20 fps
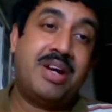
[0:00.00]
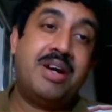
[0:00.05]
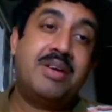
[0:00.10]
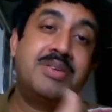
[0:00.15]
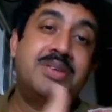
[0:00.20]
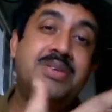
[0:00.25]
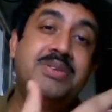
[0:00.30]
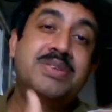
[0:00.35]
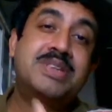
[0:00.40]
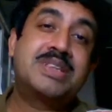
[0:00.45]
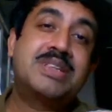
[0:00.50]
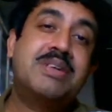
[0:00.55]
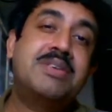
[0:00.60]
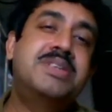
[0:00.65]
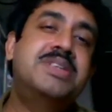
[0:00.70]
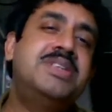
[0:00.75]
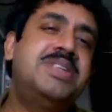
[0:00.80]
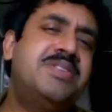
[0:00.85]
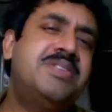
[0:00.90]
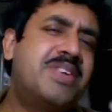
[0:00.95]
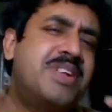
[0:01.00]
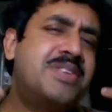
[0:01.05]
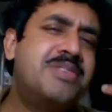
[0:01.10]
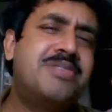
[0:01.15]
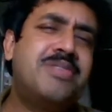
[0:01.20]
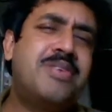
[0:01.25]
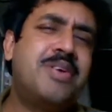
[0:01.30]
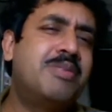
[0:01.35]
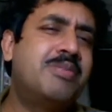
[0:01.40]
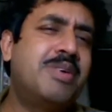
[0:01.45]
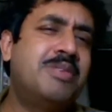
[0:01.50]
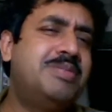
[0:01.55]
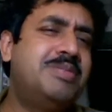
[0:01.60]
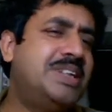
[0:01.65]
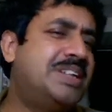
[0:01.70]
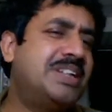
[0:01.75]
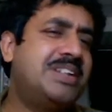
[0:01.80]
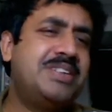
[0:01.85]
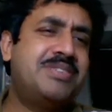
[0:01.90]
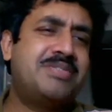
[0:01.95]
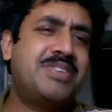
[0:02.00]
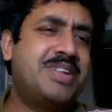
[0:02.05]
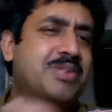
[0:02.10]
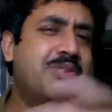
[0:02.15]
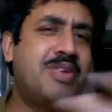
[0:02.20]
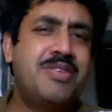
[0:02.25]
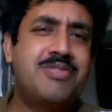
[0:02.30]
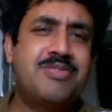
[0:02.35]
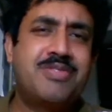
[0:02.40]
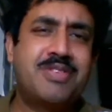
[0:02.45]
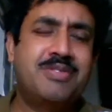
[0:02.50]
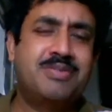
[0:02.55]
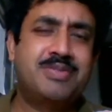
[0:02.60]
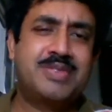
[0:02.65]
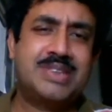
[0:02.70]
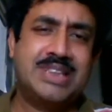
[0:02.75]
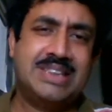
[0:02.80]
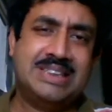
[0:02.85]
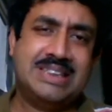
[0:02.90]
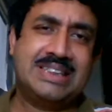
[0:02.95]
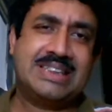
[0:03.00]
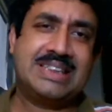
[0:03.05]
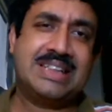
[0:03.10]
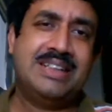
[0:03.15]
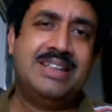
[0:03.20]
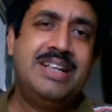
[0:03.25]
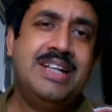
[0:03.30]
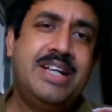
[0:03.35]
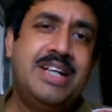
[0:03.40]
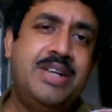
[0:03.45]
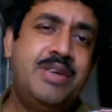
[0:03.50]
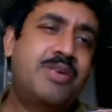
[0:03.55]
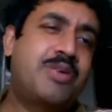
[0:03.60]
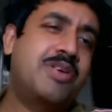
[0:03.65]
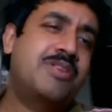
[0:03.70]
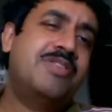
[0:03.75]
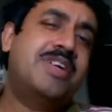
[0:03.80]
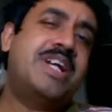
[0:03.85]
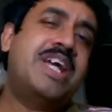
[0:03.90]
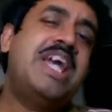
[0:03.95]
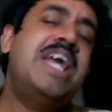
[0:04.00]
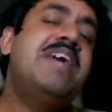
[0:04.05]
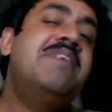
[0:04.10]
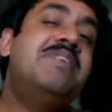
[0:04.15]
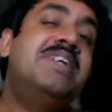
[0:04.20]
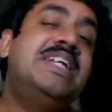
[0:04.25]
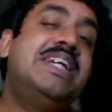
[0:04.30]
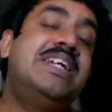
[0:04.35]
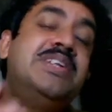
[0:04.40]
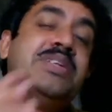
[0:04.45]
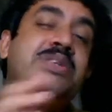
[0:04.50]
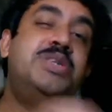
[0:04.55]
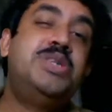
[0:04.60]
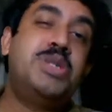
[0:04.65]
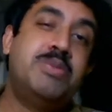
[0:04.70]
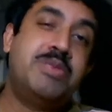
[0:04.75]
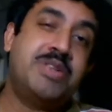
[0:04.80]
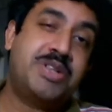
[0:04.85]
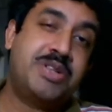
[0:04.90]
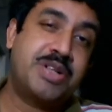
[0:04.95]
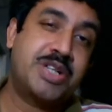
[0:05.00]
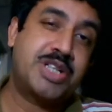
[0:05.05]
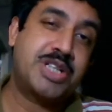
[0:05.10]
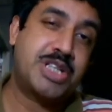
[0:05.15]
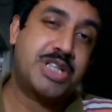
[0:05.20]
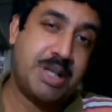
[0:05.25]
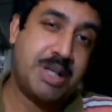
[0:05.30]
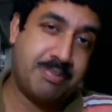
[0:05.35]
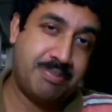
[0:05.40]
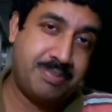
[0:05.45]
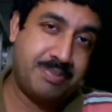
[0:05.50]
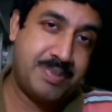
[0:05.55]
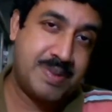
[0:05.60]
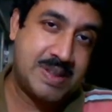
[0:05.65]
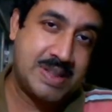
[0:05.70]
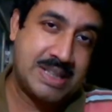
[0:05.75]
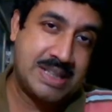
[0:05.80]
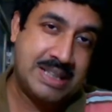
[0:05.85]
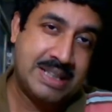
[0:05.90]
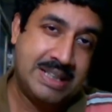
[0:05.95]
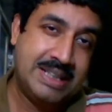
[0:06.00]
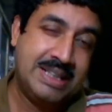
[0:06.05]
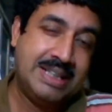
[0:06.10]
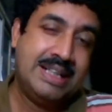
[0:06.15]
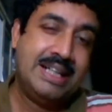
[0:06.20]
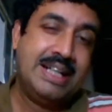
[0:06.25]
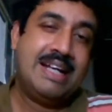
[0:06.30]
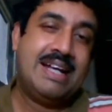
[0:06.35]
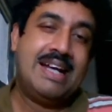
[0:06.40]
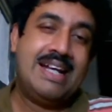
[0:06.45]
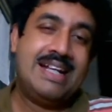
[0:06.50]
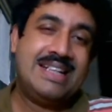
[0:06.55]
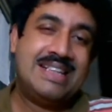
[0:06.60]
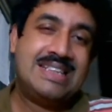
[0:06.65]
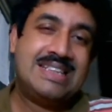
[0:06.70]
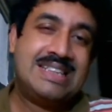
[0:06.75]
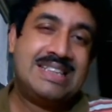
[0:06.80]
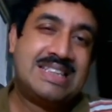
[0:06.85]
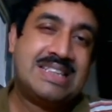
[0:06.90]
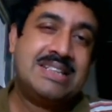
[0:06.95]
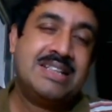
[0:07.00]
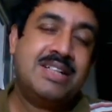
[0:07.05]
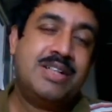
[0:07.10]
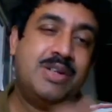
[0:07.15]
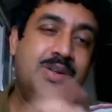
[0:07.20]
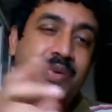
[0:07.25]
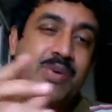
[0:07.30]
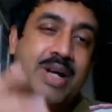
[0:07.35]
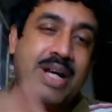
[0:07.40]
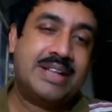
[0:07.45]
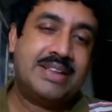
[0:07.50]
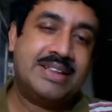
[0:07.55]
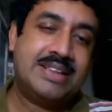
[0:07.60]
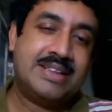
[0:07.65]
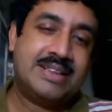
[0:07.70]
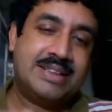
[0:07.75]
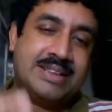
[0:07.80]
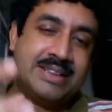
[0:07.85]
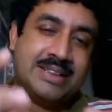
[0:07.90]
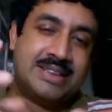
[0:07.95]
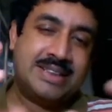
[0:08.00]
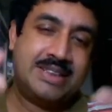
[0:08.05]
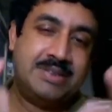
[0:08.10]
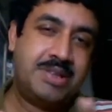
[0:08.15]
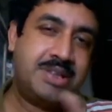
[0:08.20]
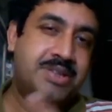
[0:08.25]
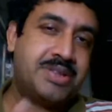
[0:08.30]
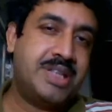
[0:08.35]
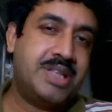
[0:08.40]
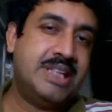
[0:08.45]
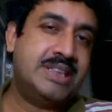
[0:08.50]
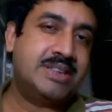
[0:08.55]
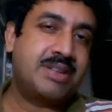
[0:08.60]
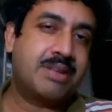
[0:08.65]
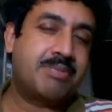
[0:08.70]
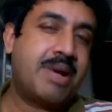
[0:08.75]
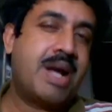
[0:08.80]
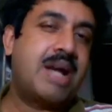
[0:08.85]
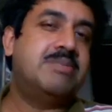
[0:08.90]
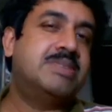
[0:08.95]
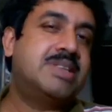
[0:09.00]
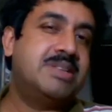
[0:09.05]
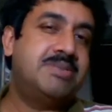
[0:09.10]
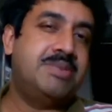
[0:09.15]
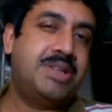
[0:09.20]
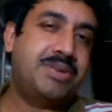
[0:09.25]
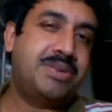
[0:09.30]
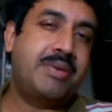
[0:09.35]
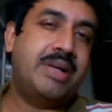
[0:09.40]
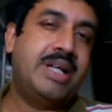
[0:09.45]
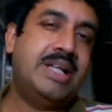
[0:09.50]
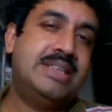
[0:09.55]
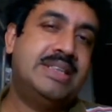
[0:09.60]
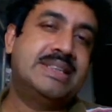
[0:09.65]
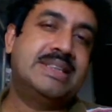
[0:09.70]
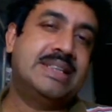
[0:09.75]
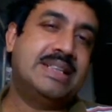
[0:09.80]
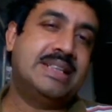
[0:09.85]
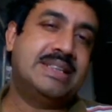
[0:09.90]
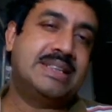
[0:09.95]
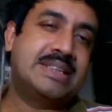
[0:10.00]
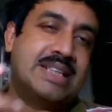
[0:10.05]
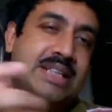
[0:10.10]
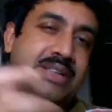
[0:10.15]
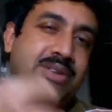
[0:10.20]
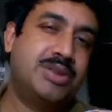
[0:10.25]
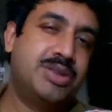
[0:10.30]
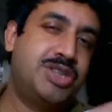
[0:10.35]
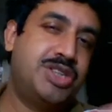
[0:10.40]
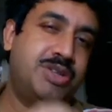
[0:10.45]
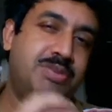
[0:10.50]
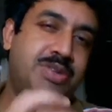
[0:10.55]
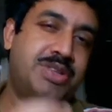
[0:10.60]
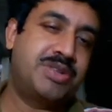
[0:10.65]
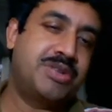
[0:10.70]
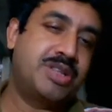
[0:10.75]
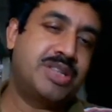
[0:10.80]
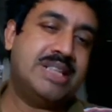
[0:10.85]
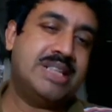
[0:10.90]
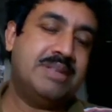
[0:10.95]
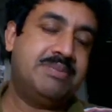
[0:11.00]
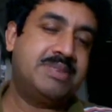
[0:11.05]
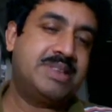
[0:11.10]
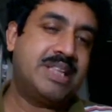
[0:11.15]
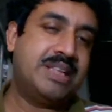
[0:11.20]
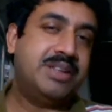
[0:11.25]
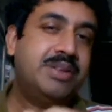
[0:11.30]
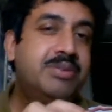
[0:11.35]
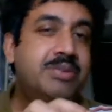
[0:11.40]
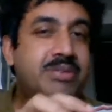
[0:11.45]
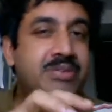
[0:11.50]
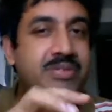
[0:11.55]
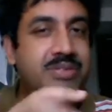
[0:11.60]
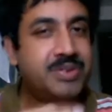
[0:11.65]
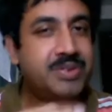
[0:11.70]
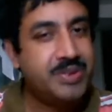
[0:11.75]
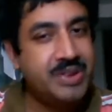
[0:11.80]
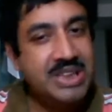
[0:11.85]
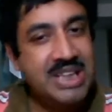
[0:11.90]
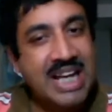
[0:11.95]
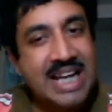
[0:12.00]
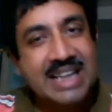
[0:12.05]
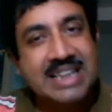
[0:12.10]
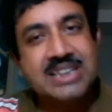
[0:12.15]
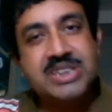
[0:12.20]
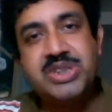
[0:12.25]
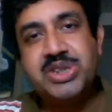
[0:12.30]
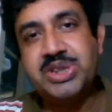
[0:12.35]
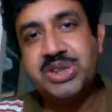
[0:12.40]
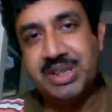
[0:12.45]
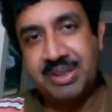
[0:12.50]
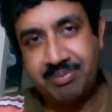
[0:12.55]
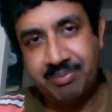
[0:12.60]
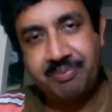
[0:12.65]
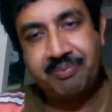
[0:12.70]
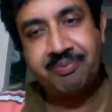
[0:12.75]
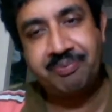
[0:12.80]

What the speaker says: How do you search a different form of data, different waveforms of data? You convert everything into geometric shapes and look at the symmetries or prime symmetries inside those geometric shapes, and you rearrange them.